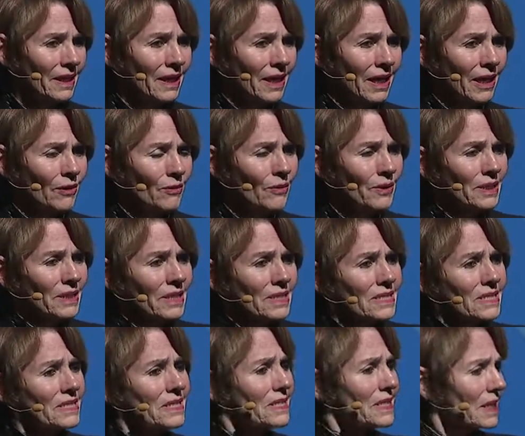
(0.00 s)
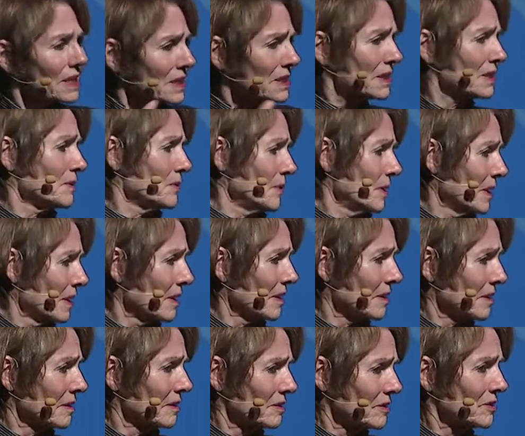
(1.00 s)
how addicted we
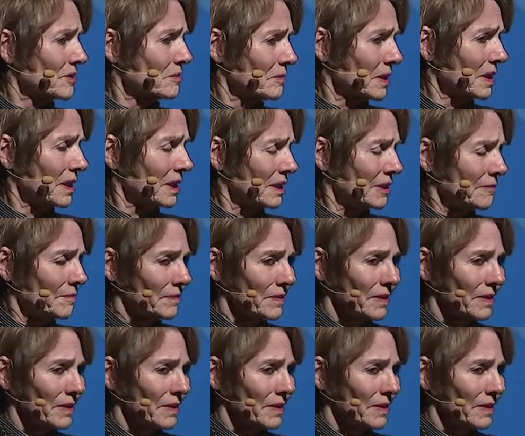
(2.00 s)
are to money.